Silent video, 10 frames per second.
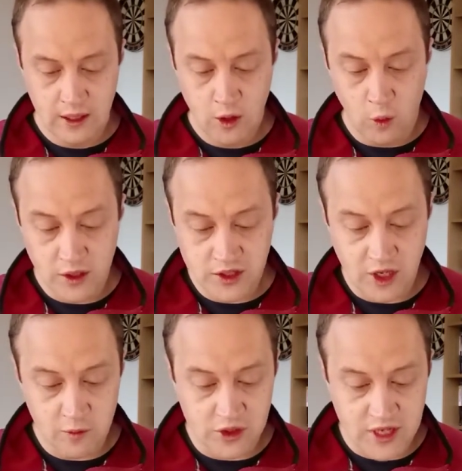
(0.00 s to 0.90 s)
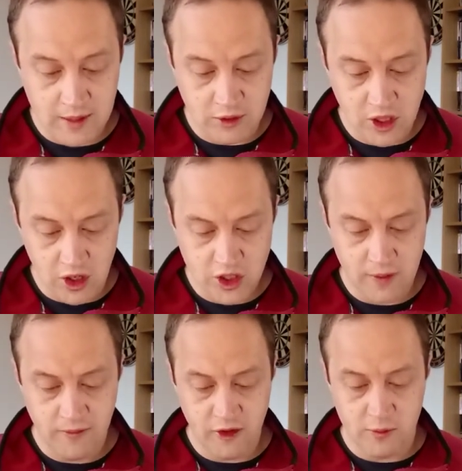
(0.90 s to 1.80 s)
One son was named
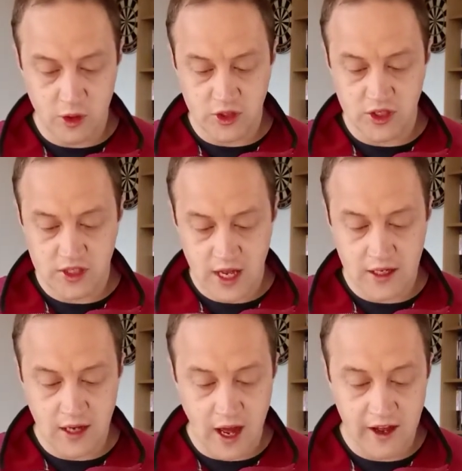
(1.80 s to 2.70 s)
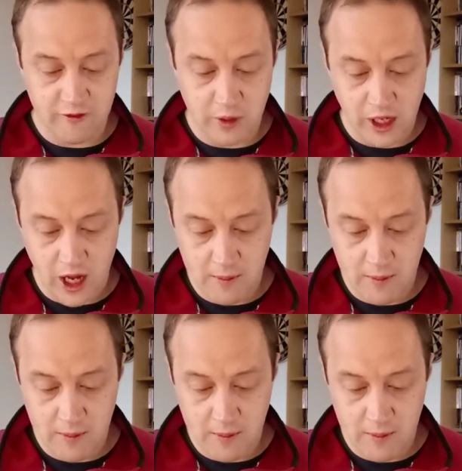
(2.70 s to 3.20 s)
Gershom, for Moses said, I have become